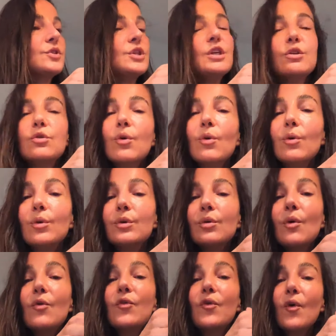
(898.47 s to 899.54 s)
she
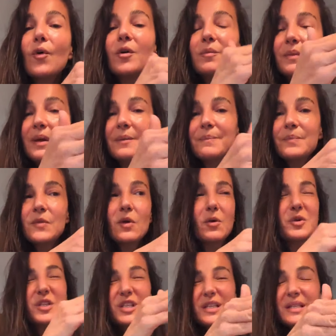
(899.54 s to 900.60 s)
told for me,
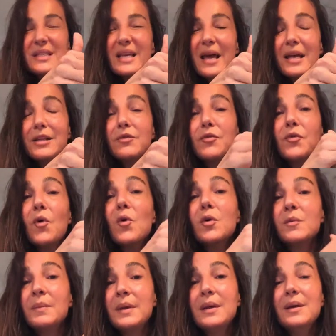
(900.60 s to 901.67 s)
or she said
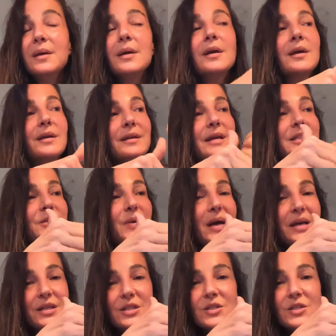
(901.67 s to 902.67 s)
for me. That's why